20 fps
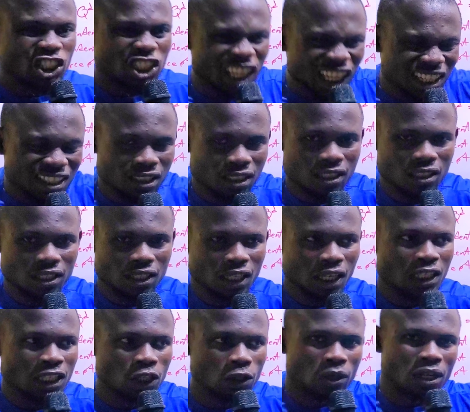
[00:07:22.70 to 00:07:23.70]
change
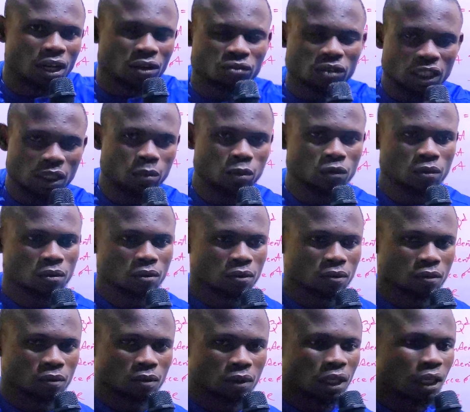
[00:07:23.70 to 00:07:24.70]
in the other variable.
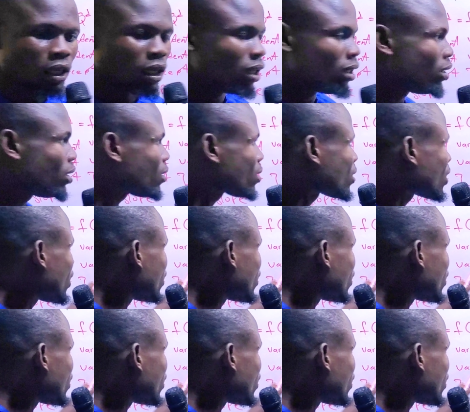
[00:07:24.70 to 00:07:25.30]
In this